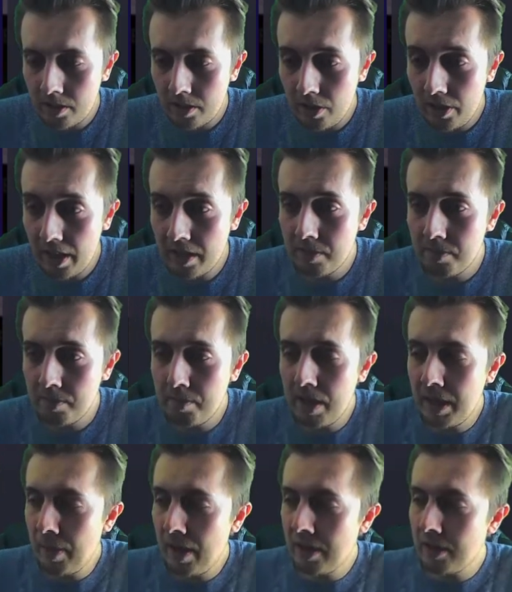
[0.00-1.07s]
Okay, mega
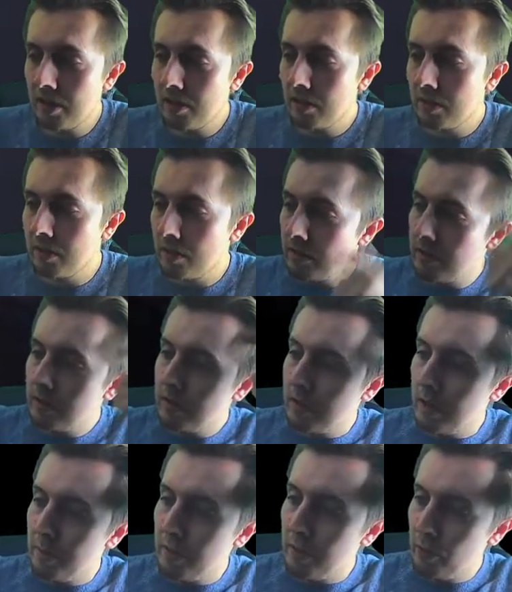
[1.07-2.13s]
pack.
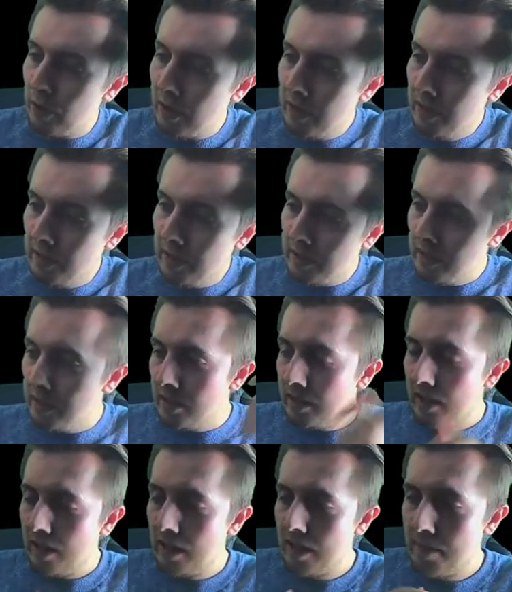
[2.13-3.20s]
Number three.
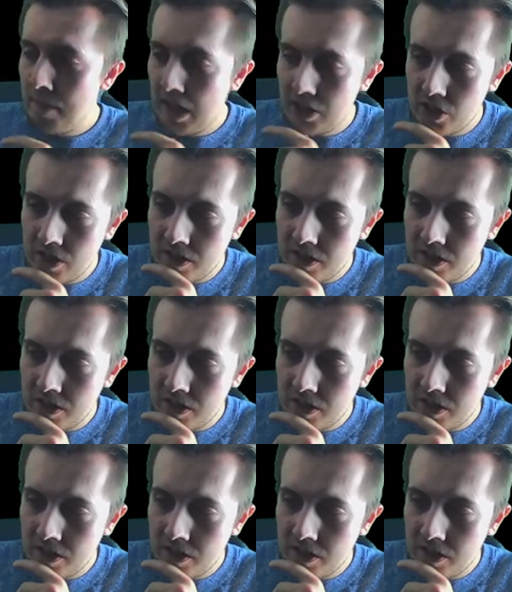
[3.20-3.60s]
Imagine